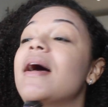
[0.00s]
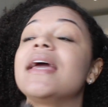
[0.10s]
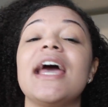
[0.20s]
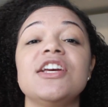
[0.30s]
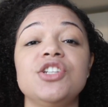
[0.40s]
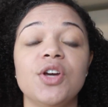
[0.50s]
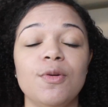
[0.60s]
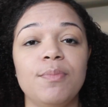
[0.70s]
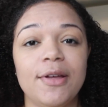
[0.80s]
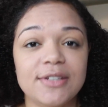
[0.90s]
I guess you
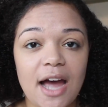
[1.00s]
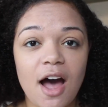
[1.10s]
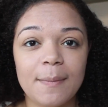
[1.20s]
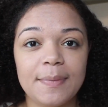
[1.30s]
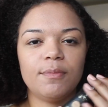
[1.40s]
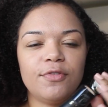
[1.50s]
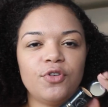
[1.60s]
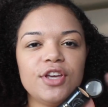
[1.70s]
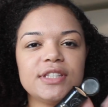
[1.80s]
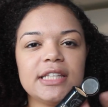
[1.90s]
can build it up.
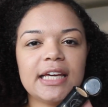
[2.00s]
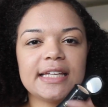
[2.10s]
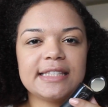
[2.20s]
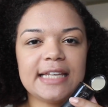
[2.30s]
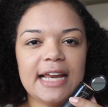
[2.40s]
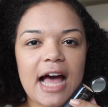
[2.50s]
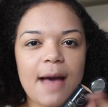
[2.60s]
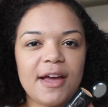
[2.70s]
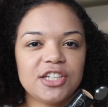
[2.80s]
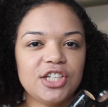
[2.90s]
Before using the concealer,
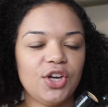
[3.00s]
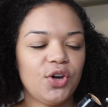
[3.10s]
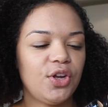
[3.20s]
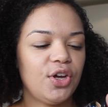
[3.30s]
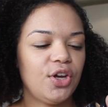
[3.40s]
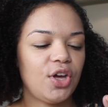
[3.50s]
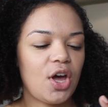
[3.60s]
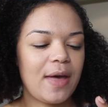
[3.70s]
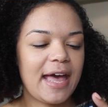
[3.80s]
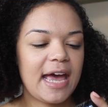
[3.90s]
I'm actually gonna
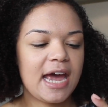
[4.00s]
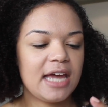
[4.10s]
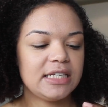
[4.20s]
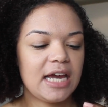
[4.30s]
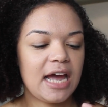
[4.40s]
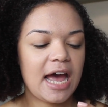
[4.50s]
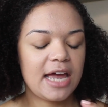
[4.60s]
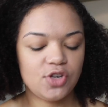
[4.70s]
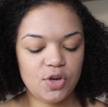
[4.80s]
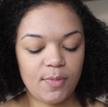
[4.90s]
go ahead
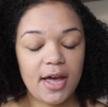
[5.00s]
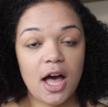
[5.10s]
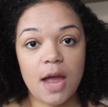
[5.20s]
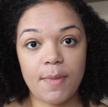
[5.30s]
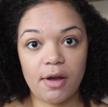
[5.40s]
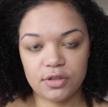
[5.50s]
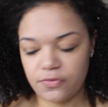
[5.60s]
and do my eyebrows